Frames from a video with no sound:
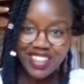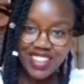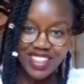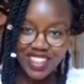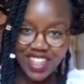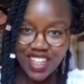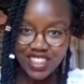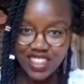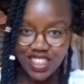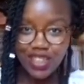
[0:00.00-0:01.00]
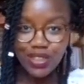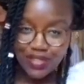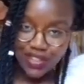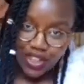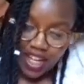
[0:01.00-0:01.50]
a chunk
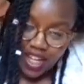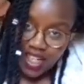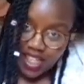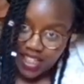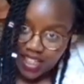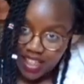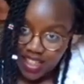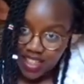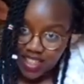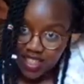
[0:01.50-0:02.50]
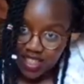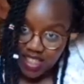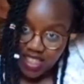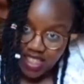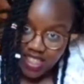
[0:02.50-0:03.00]
of your hair like
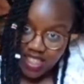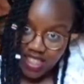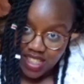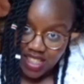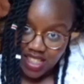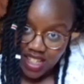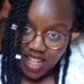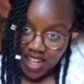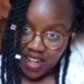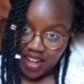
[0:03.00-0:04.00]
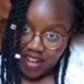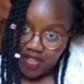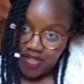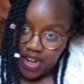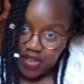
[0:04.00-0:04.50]
this,
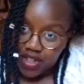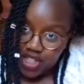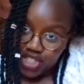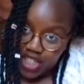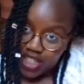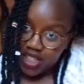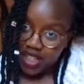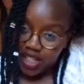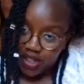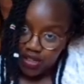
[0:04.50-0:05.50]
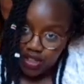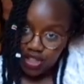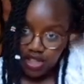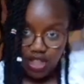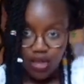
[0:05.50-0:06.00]
very gently, because you
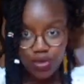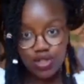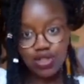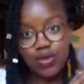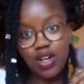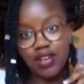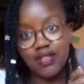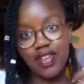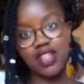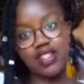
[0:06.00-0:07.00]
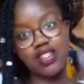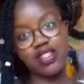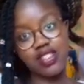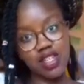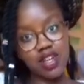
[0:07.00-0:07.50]
still want to have
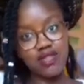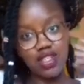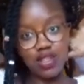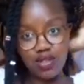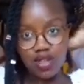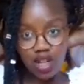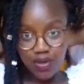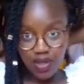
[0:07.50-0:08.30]
edges after you're done